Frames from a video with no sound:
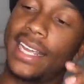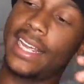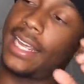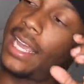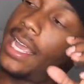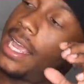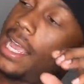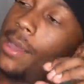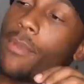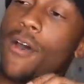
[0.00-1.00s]
thing
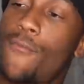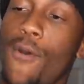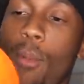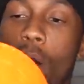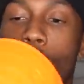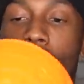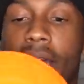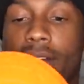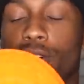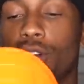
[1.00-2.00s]
in my football
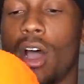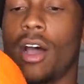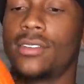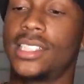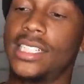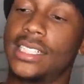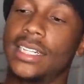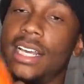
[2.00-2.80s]
bag during the off season